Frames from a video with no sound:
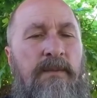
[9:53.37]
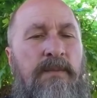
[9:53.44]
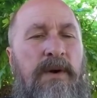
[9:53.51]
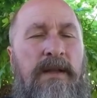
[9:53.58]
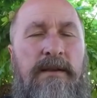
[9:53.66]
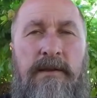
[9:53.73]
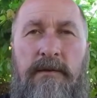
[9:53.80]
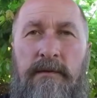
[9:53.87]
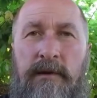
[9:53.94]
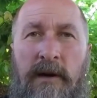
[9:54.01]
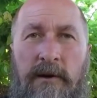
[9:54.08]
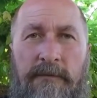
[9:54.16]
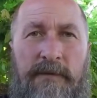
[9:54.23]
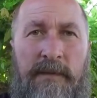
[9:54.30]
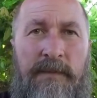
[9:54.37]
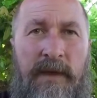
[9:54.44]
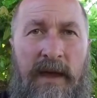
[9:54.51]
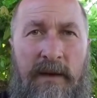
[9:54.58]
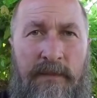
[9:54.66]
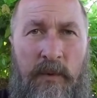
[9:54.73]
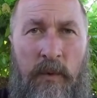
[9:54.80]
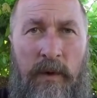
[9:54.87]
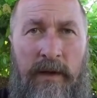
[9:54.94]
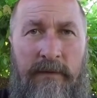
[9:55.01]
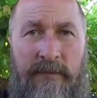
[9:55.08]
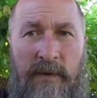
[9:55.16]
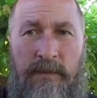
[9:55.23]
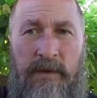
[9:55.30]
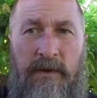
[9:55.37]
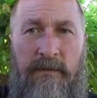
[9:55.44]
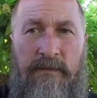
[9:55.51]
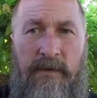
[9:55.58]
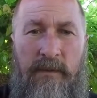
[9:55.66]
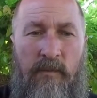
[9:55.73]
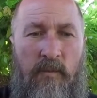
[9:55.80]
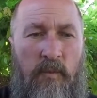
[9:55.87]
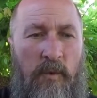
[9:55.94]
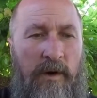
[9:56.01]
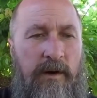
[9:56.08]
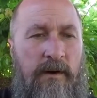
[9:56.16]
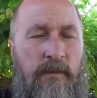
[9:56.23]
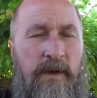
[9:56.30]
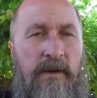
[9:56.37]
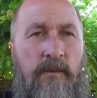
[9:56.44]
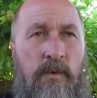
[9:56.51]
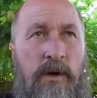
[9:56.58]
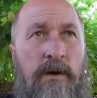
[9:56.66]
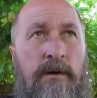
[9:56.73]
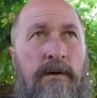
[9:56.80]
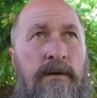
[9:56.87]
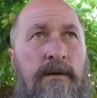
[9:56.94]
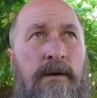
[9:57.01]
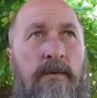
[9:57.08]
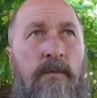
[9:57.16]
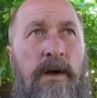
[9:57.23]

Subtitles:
But you go from that point, from where we were,